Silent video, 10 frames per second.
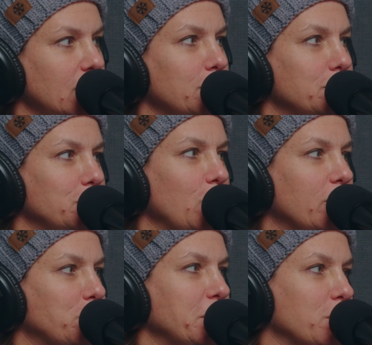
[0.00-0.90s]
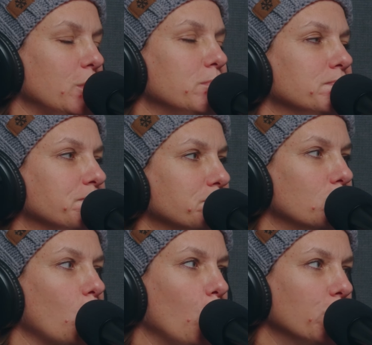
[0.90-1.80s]
Yep, you have to pick one.
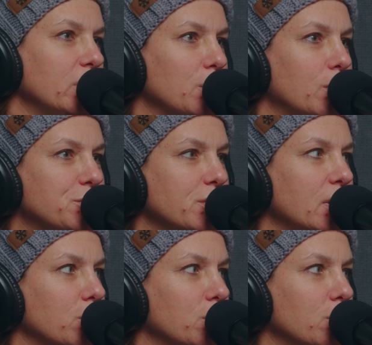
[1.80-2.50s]
Only can wash your hair